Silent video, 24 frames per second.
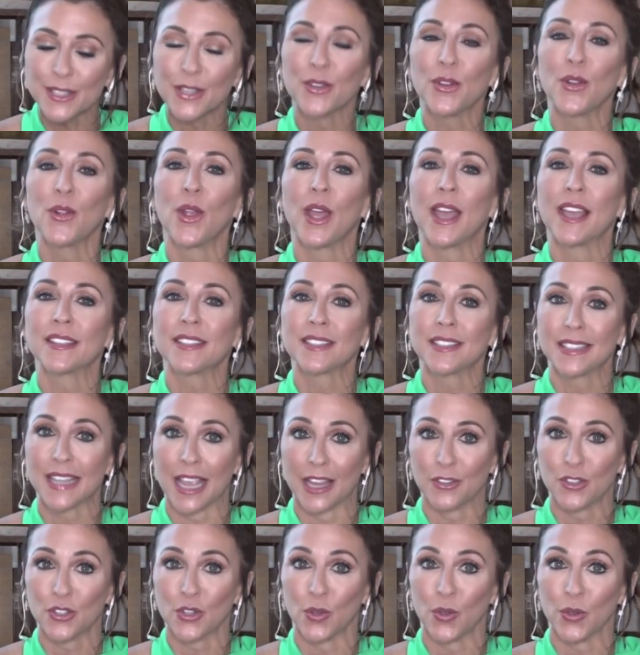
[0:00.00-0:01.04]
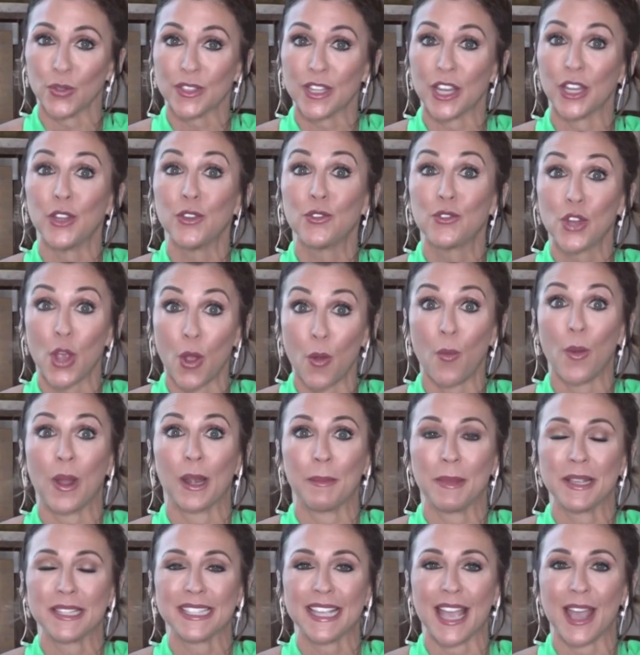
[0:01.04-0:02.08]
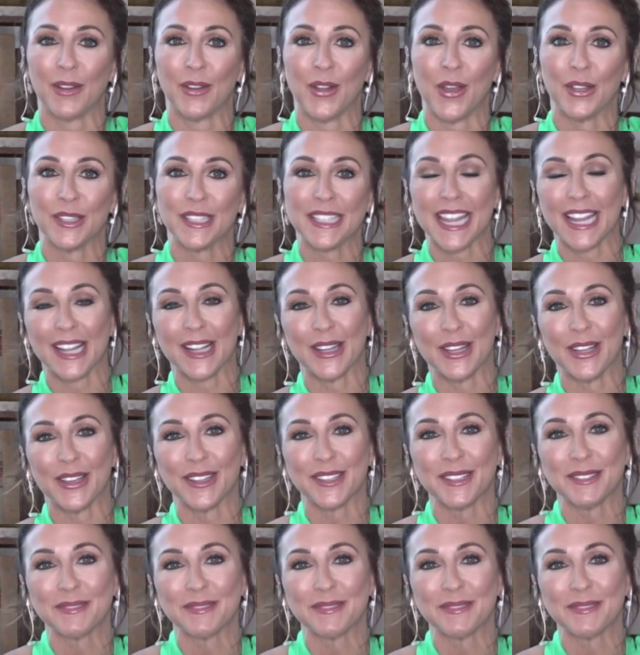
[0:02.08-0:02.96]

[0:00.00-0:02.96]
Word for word: essentials that you don't want to miss out on. Take a look.